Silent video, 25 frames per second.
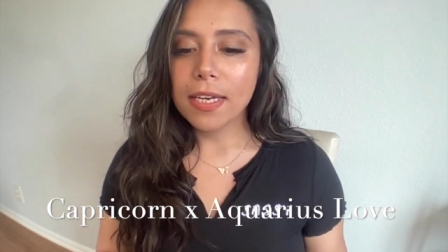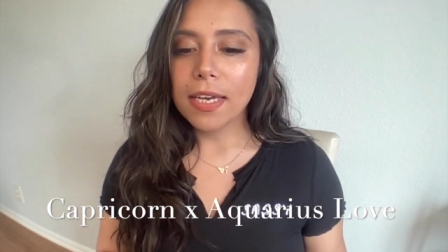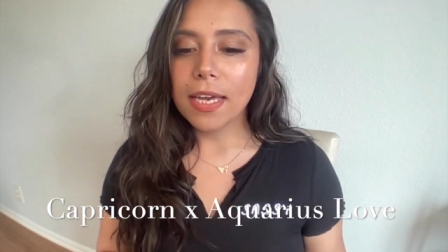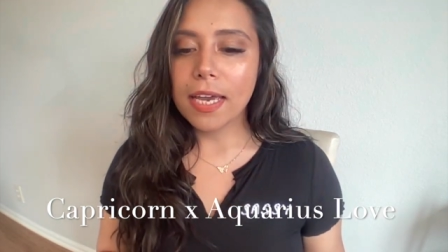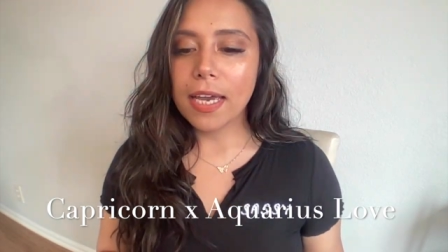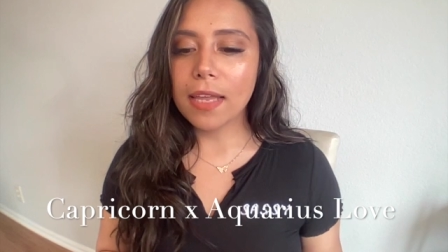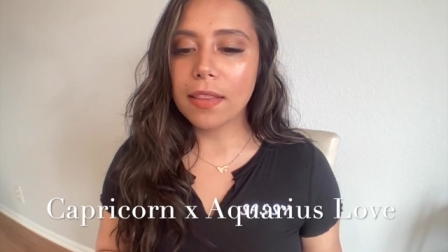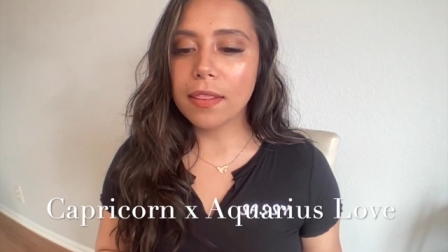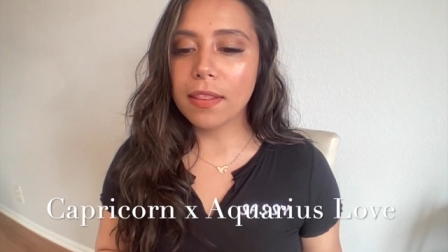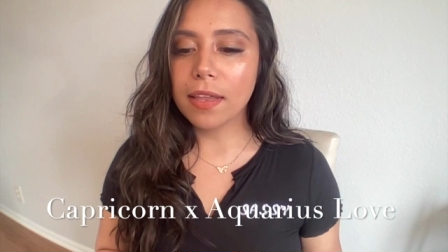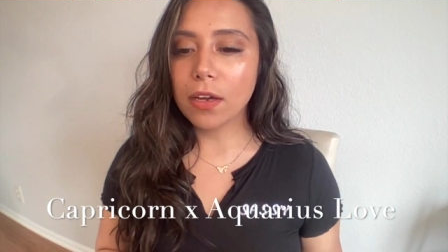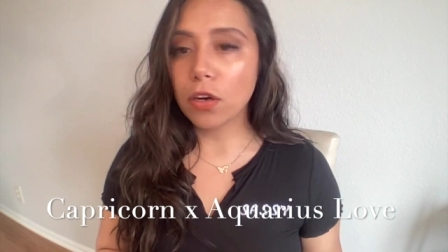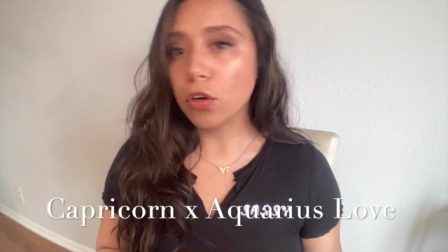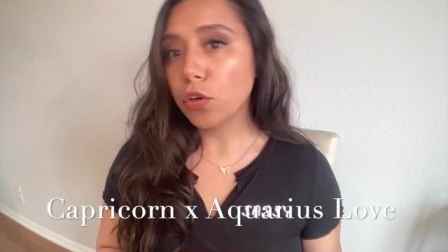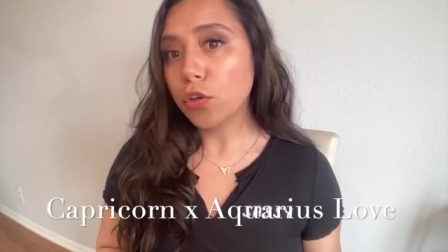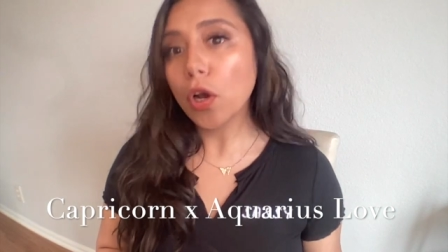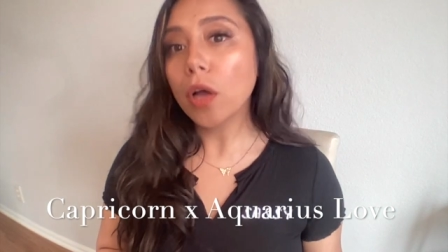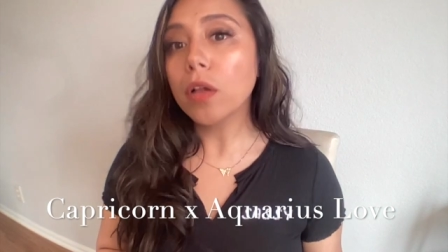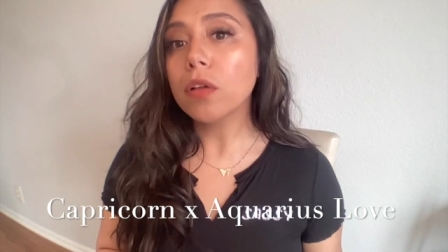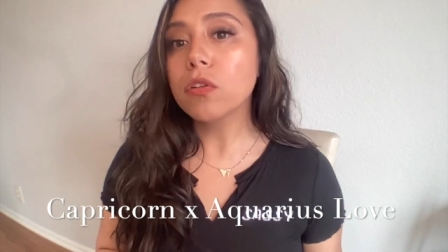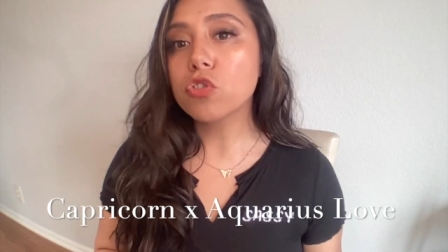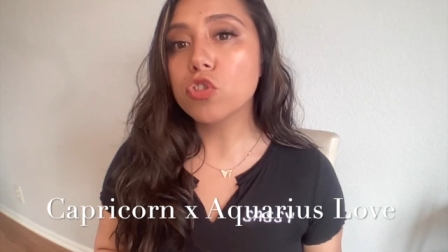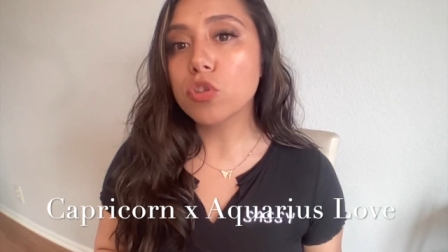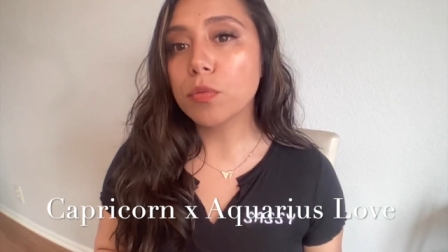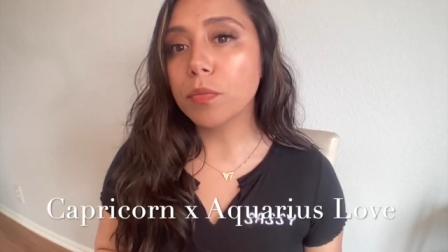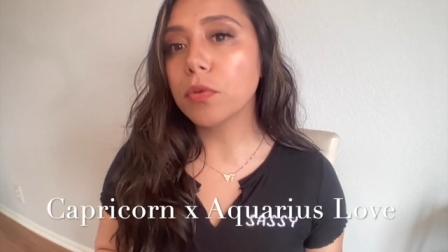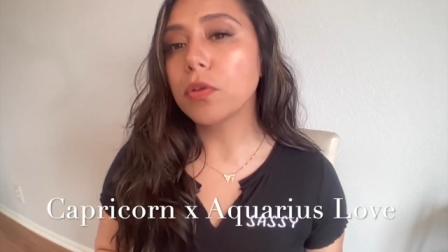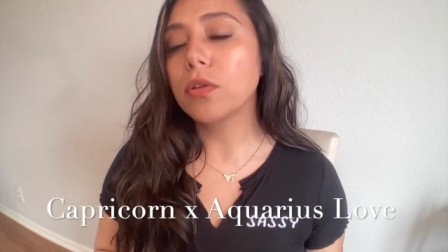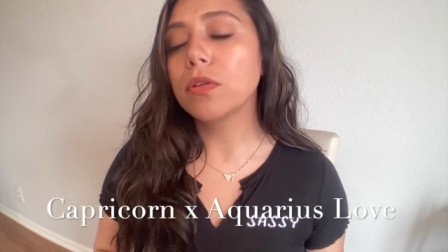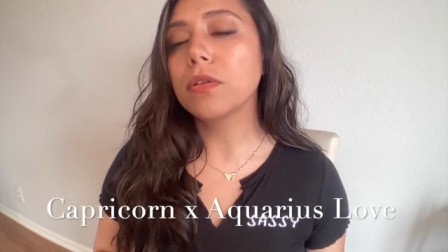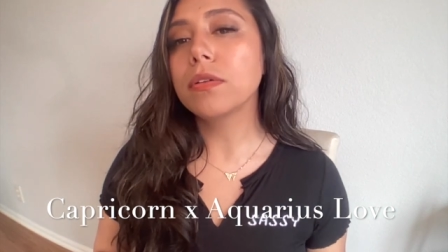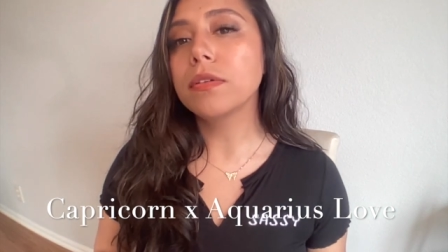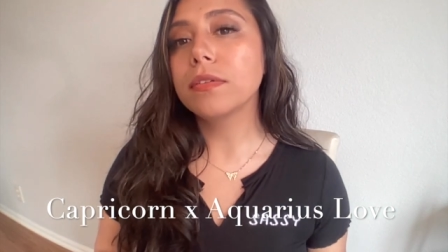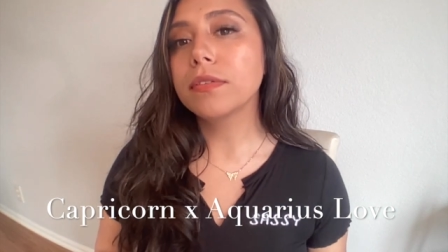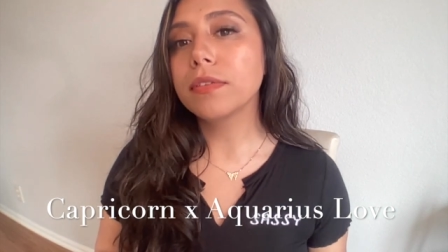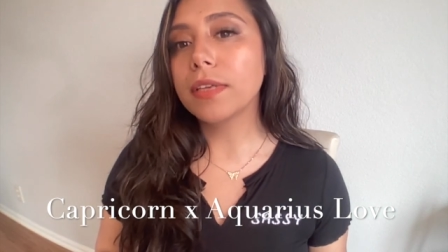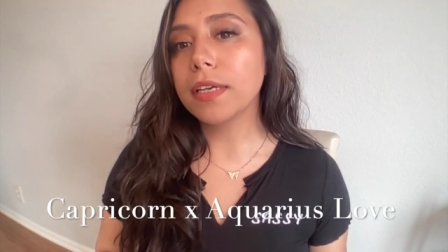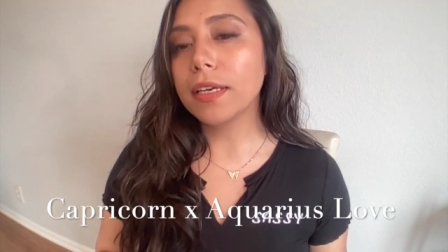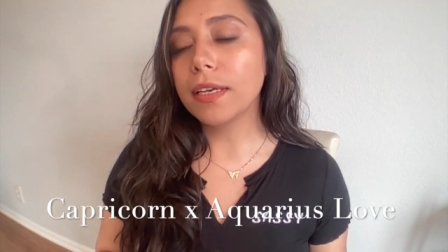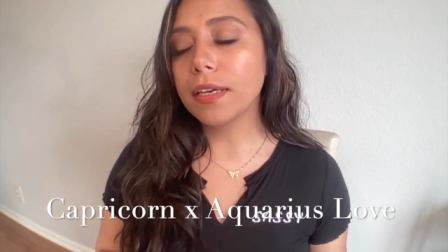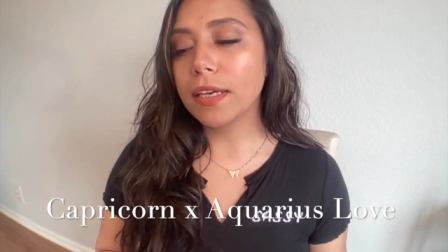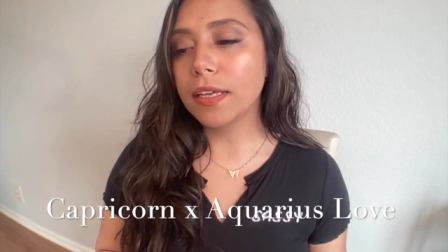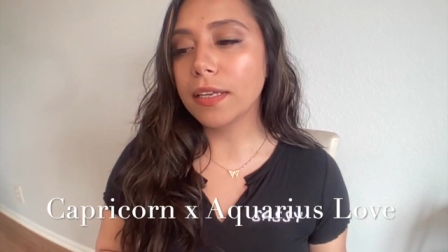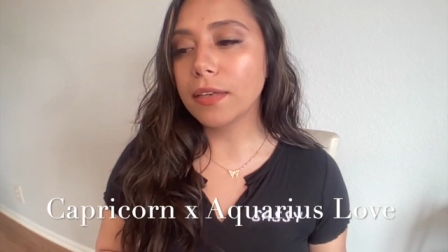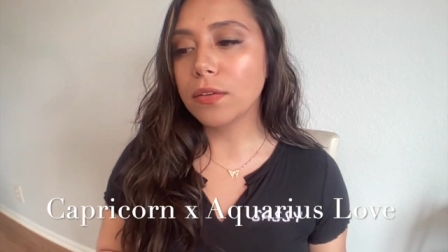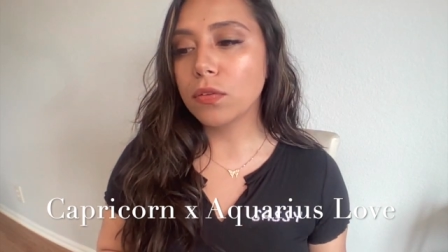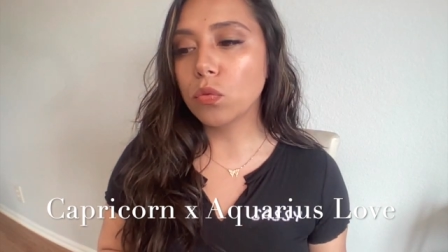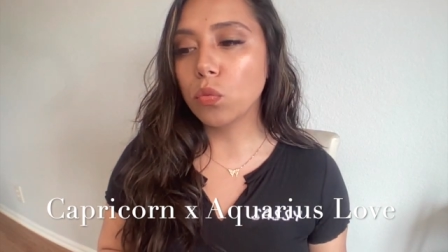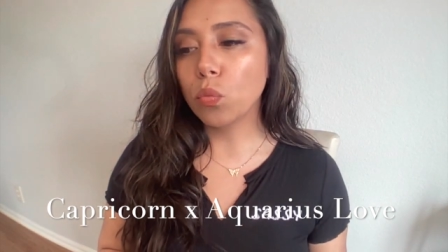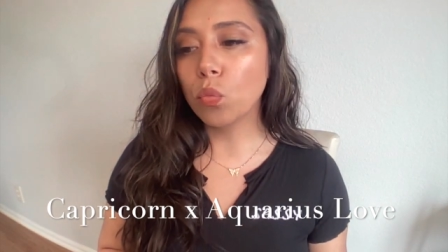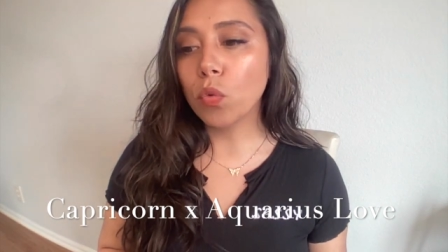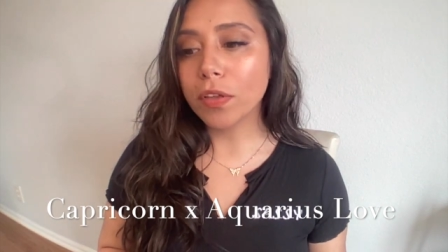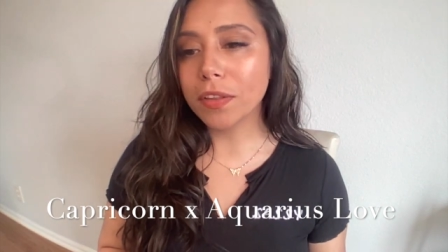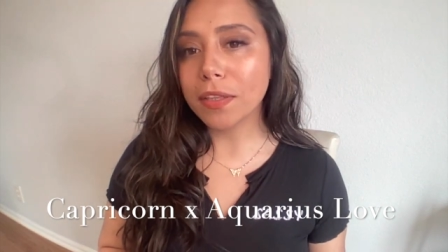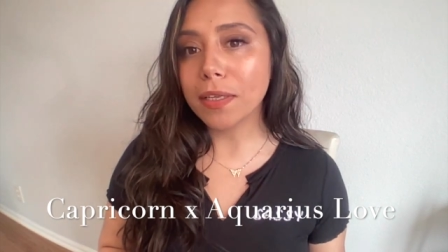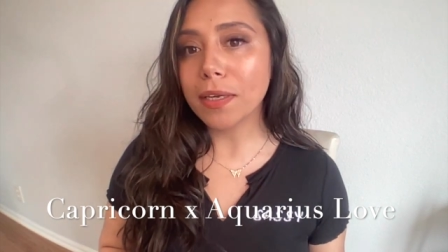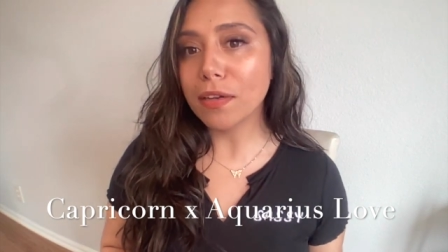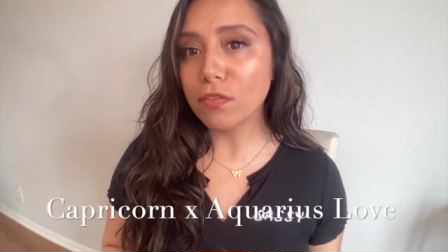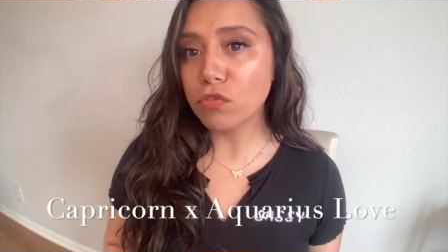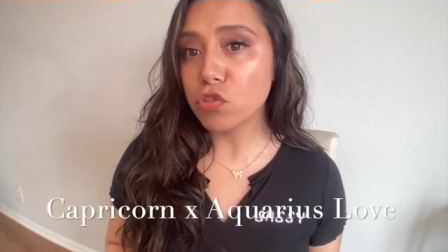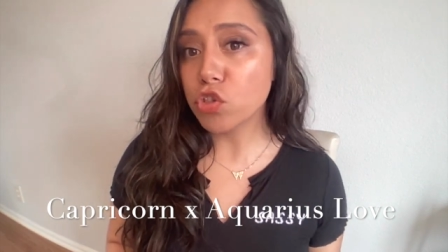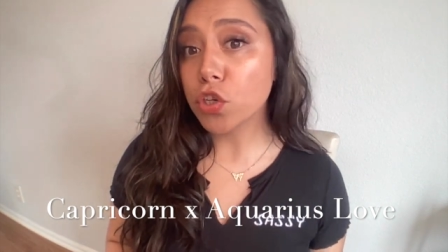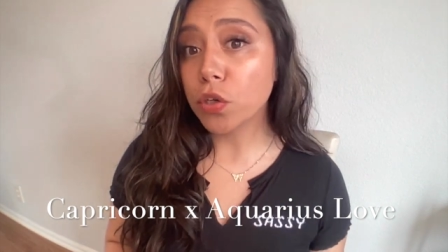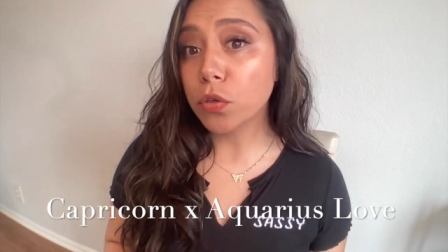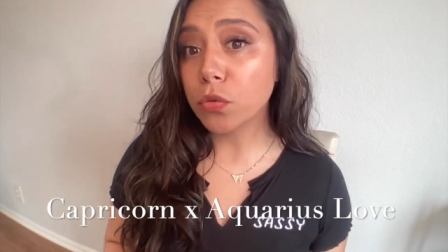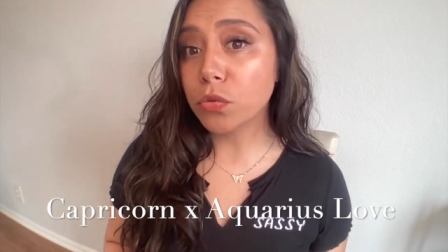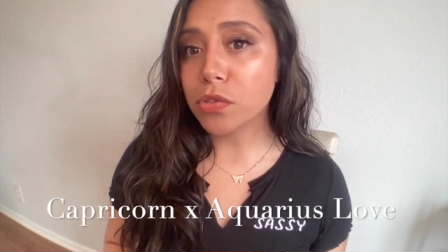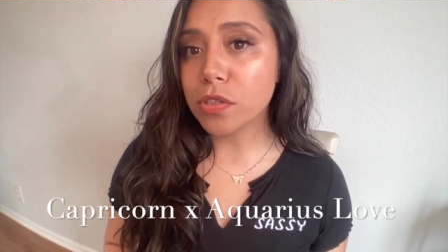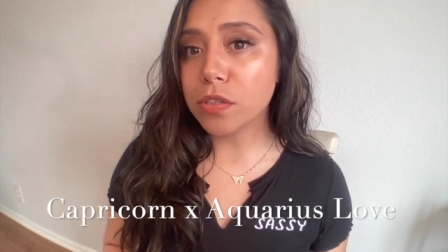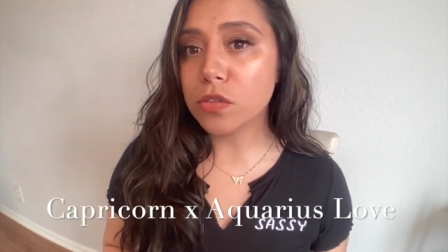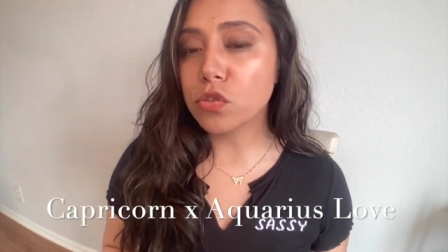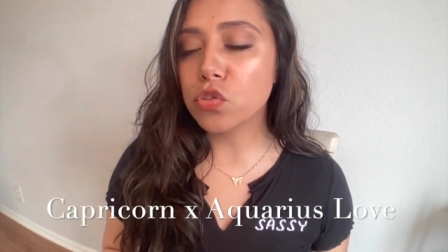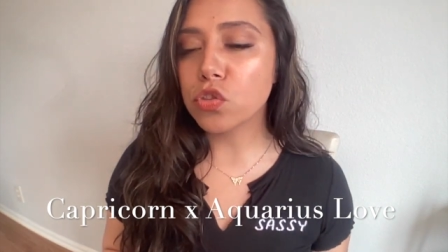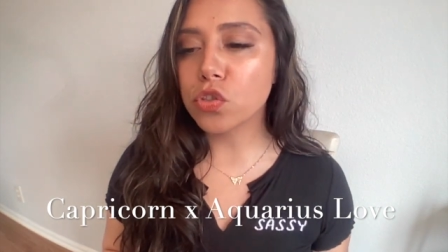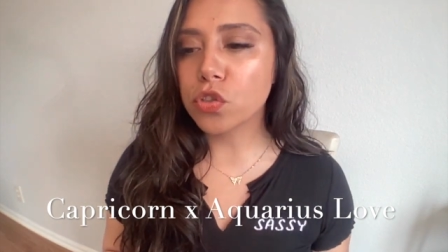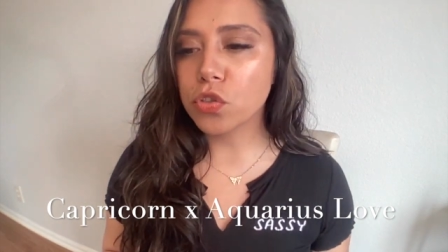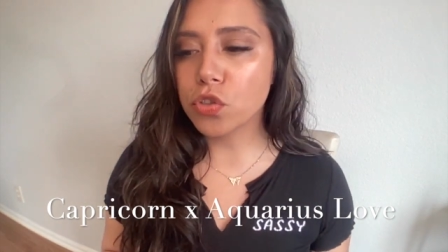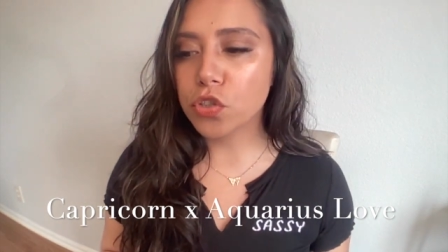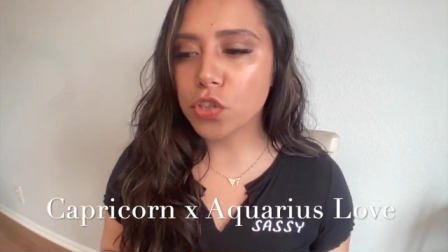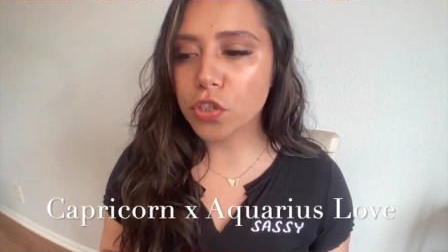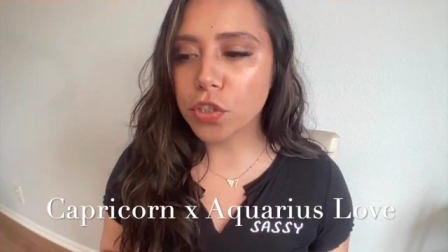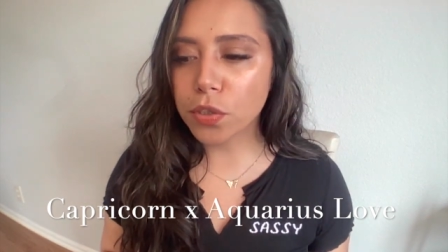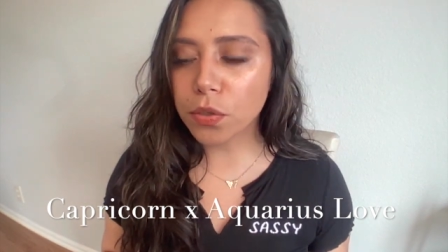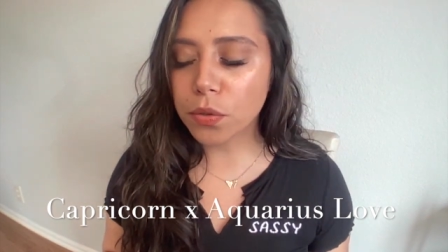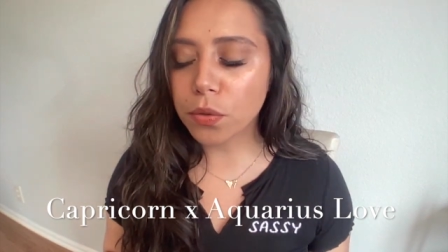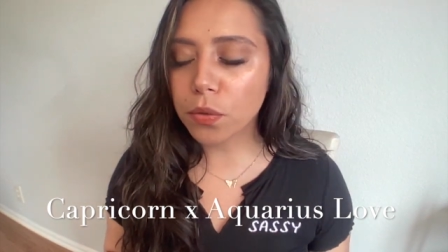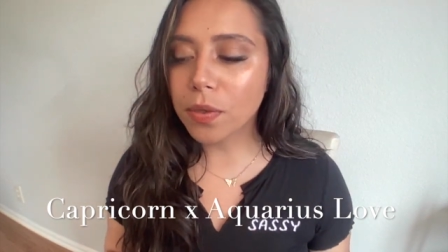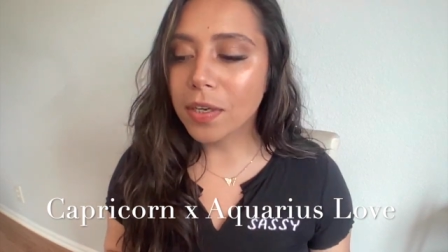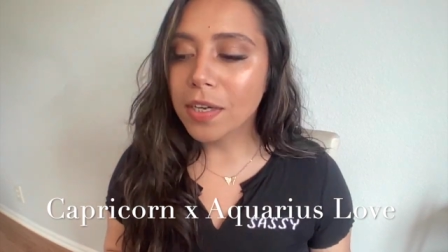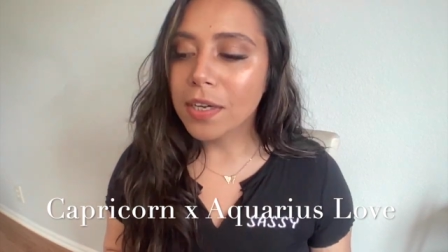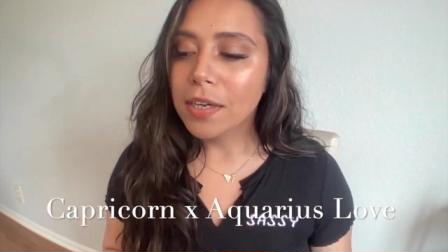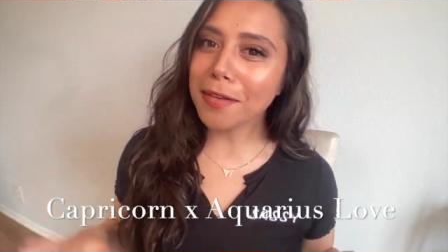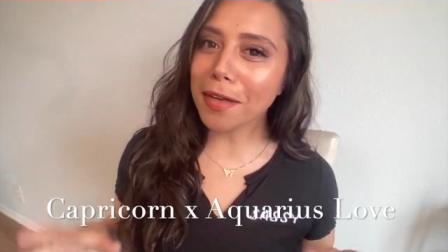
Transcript: and they are knowledgeable in what they have chosen to do.